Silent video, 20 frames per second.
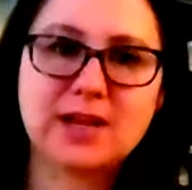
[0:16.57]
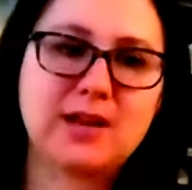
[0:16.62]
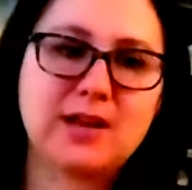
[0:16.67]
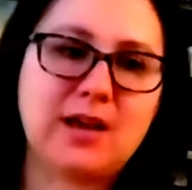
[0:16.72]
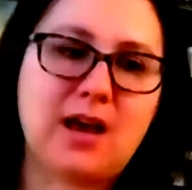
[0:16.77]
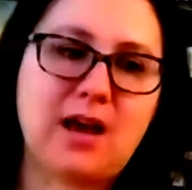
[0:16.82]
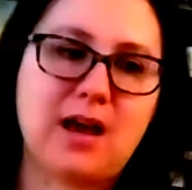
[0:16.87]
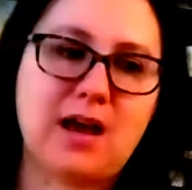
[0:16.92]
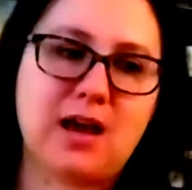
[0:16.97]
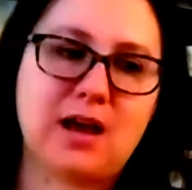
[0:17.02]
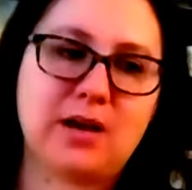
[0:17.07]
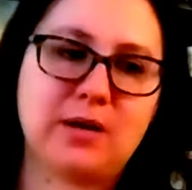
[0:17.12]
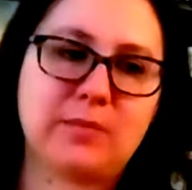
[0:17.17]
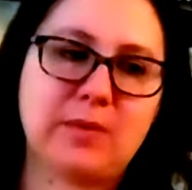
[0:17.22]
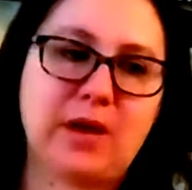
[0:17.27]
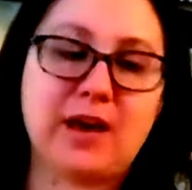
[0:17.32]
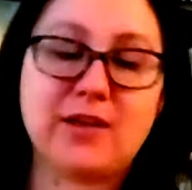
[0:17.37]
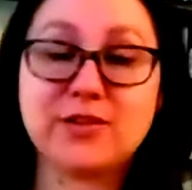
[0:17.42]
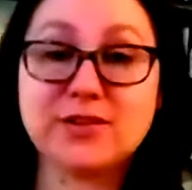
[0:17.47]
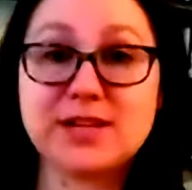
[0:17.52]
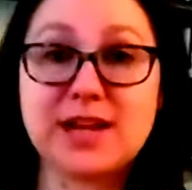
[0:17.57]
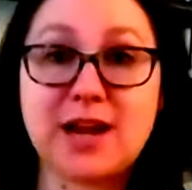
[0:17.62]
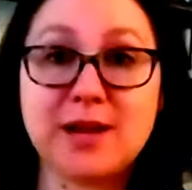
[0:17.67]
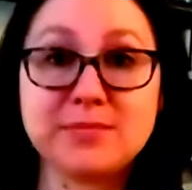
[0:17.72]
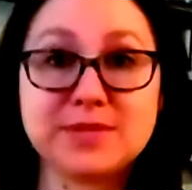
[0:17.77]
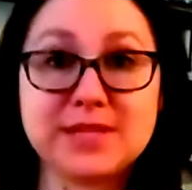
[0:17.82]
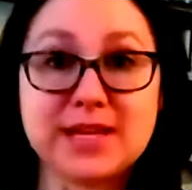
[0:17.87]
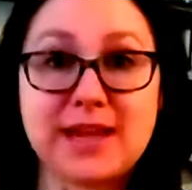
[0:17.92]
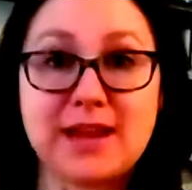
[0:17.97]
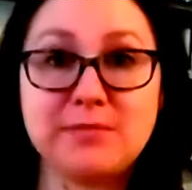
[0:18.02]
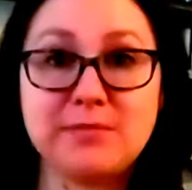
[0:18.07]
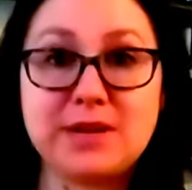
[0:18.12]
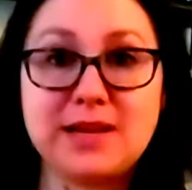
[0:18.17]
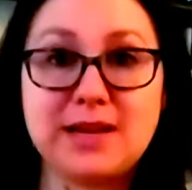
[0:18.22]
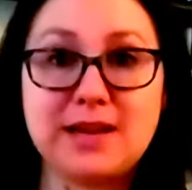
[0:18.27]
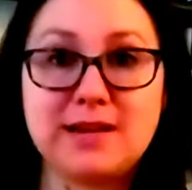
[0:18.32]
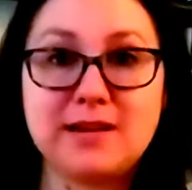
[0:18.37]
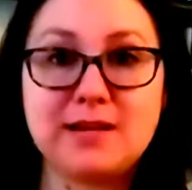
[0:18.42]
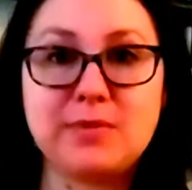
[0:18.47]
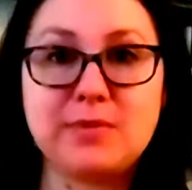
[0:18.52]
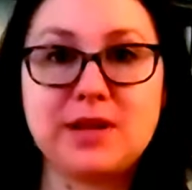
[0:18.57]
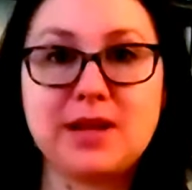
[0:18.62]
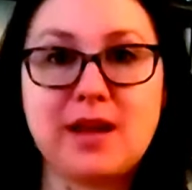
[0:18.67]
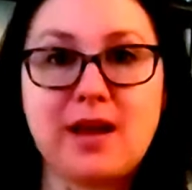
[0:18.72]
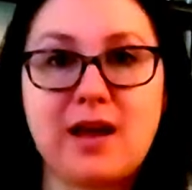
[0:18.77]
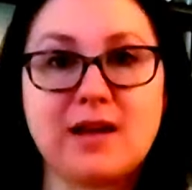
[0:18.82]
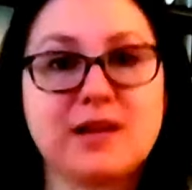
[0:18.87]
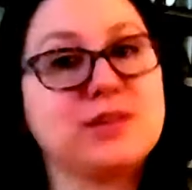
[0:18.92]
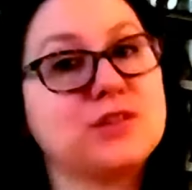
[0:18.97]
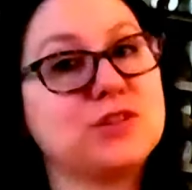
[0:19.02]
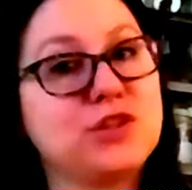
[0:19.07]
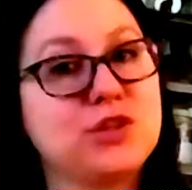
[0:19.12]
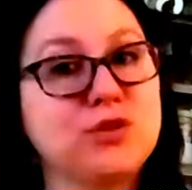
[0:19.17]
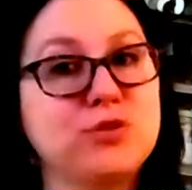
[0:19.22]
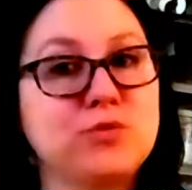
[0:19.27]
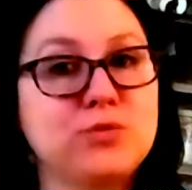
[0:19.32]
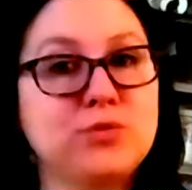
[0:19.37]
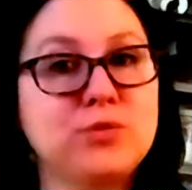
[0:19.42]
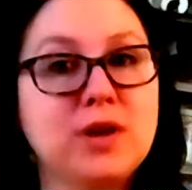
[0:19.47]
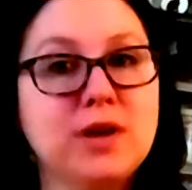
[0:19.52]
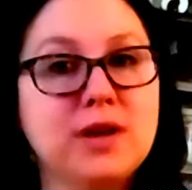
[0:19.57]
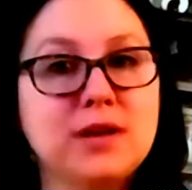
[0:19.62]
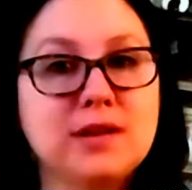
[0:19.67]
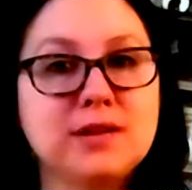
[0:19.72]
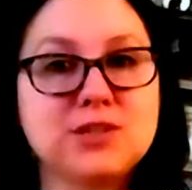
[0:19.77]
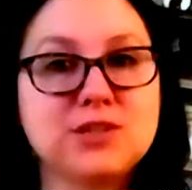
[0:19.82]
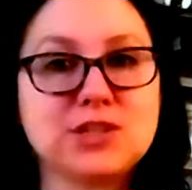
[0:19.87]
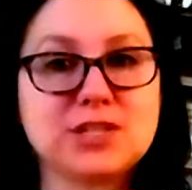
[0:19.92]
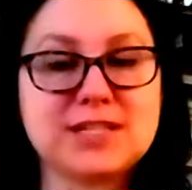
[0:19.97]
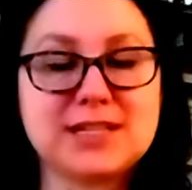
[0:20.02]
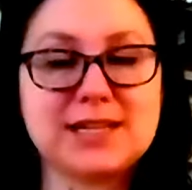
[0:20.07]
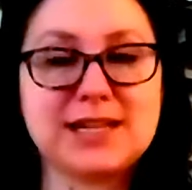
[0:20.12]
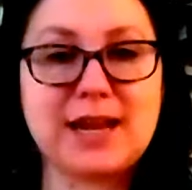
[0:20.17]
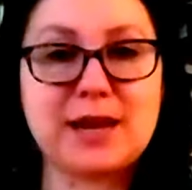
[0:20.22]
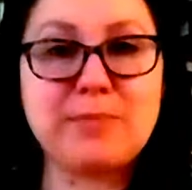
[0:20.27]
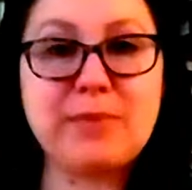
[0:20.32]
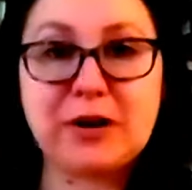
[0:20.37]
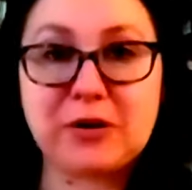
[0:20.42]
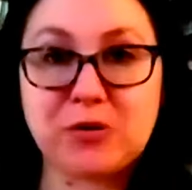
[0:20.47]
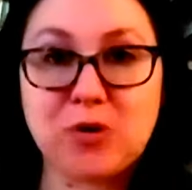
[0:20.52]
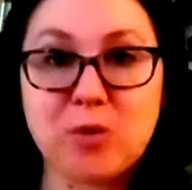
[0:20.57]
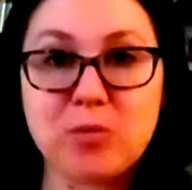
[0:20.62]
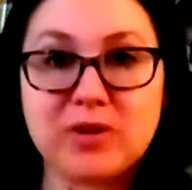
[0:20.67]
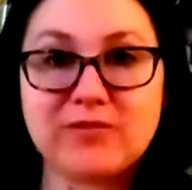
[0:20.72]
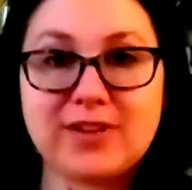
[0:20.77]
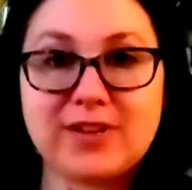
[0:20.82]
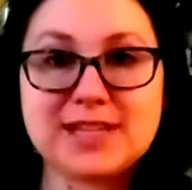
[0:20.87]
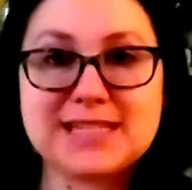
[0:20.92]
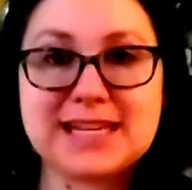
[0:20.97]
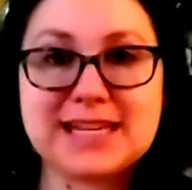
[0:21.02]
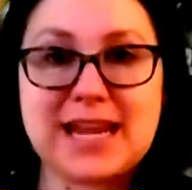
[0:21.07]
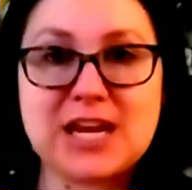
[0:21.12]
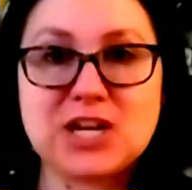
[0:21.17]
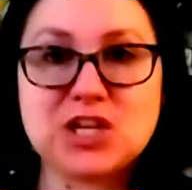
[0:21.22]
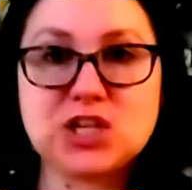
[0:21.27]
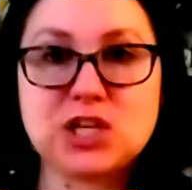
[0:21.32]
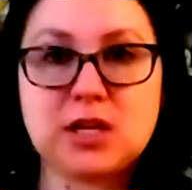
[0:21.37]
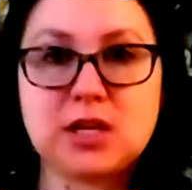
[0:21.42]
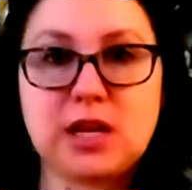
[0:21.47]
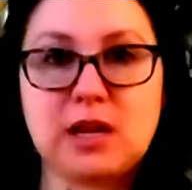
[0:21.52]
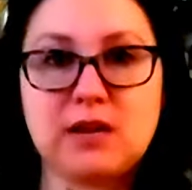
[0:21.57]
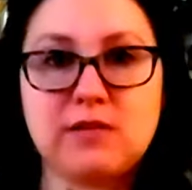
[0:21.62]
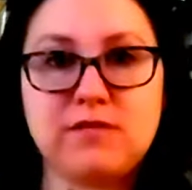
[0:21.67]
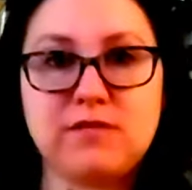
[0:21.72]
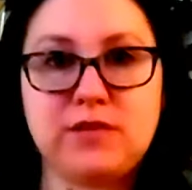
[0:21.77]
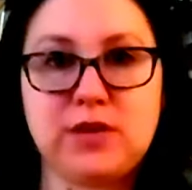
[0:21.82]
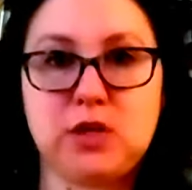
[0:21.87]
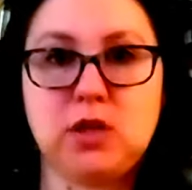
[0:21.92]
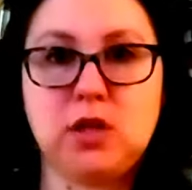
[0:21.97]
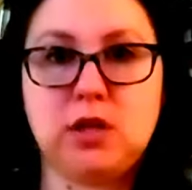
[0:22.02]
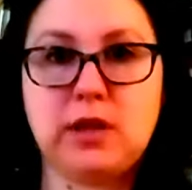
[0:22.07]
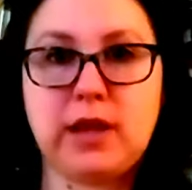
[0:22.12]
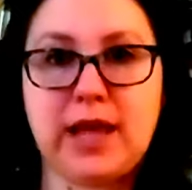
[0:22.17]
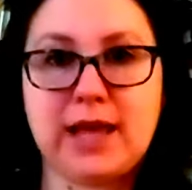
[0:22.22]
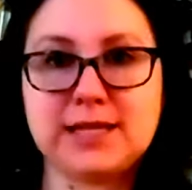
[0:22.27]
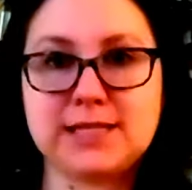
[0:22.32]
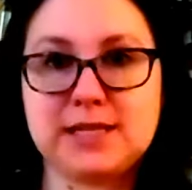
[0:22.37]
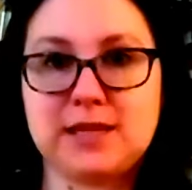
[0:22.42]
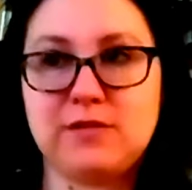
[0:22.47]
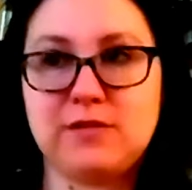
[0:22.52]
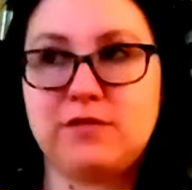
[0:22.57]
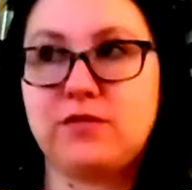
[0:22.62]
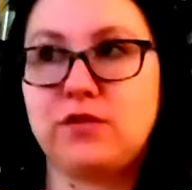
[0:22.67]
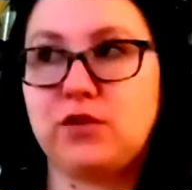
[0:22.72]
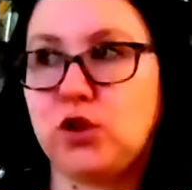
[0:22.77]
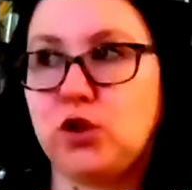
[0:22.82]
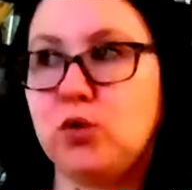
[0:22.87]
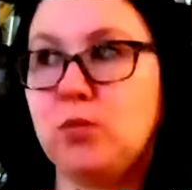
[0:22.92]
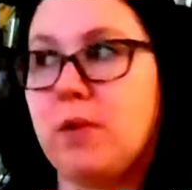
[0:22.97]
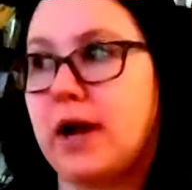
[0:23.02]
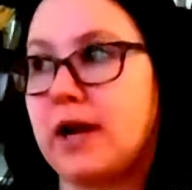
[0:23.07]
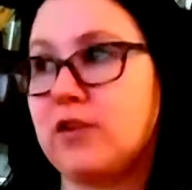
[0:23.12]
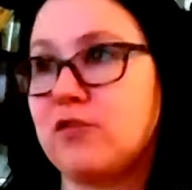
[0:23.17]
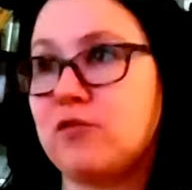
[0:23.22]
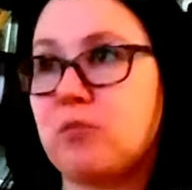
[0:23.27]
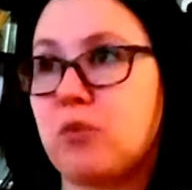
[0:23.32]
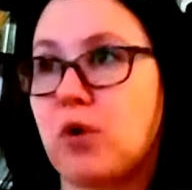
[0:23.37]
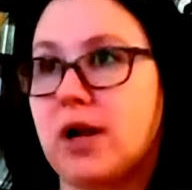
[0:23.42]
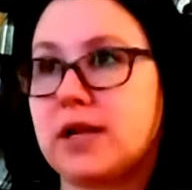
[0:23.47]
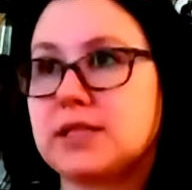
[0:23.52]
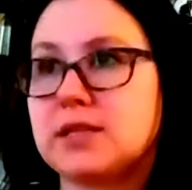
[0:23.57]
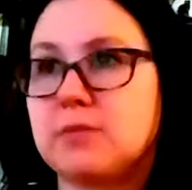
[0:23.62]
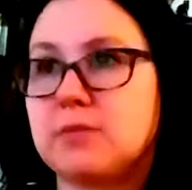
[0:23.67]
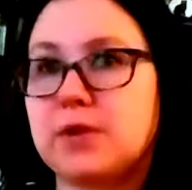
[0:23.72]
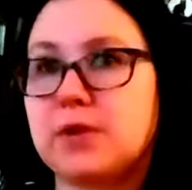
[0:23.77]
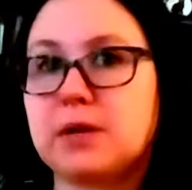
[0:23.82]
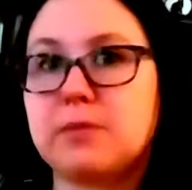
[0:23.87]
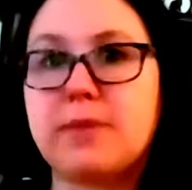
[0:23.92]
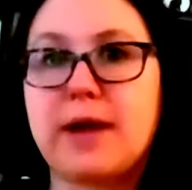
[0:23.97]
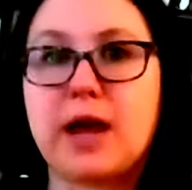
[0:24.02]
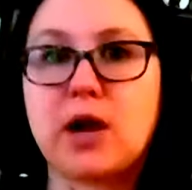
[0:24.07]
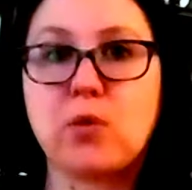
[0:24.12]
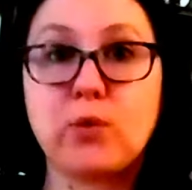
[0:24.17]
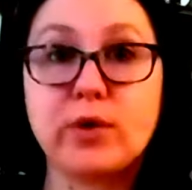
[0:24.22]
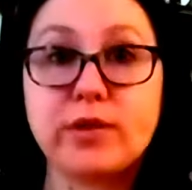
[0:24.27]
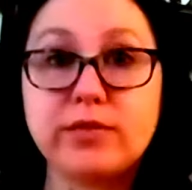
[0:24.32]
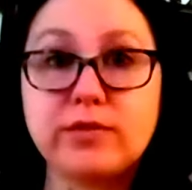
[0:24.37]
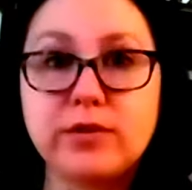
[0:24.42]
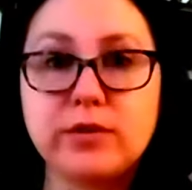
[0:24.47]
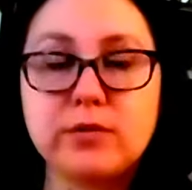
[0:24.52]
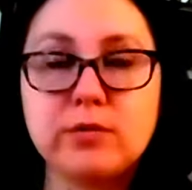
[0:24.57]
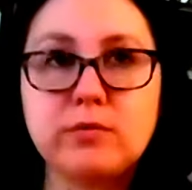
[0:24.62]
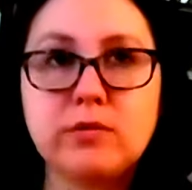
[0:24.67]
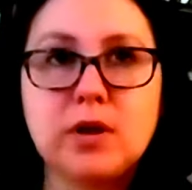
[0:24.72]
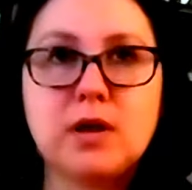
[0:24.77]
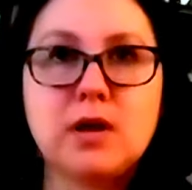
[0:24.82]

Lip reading: Other times it can be needed because you just did a paranormal investigation and feel as if you might have brought something back with you,